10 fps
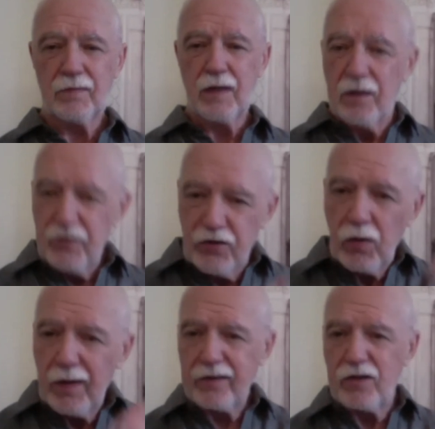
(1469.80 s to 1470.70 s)
do
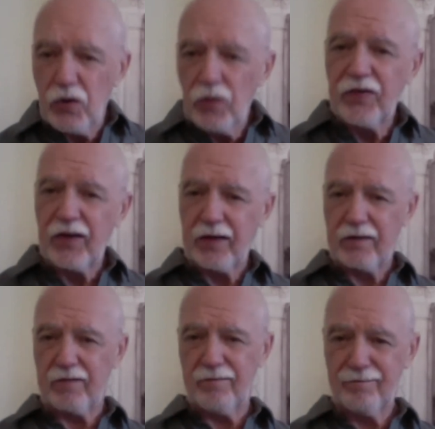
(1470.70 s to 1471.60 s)
it, use it.
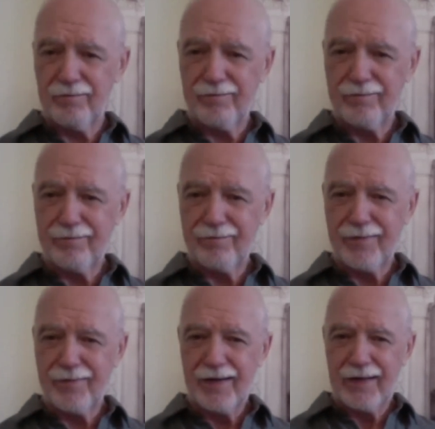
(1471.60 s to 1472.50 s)

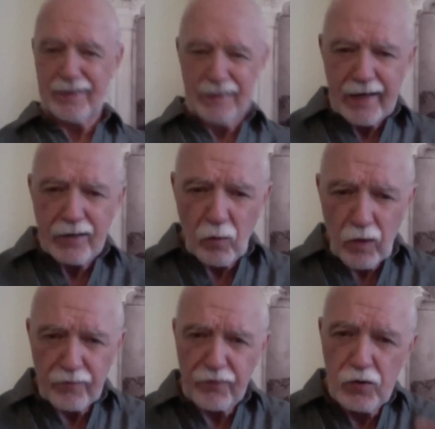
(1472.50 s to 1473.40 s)
Let it
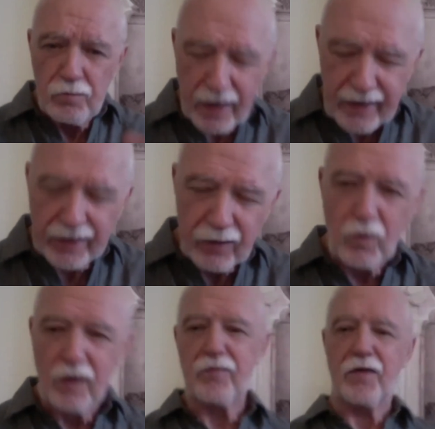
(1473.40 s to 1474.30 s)
work for you, make it
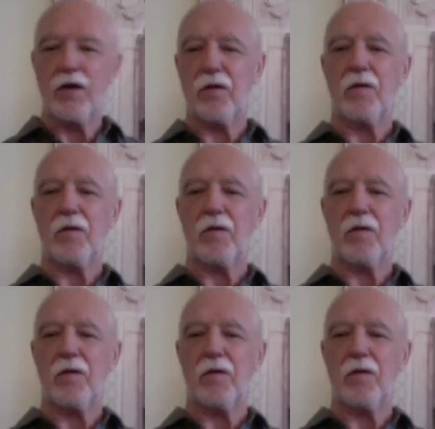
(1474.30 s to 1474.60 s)
work for you.